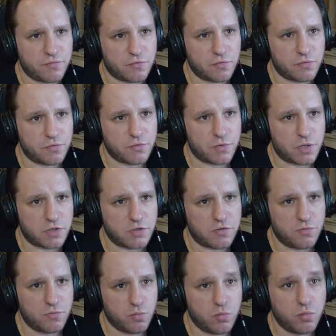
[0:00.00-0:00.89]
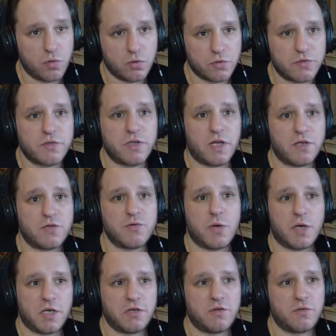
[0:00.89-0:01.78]
construction wood that's
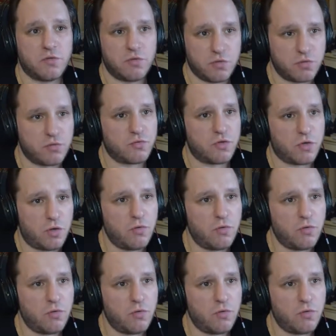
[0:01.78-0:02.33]
ready to use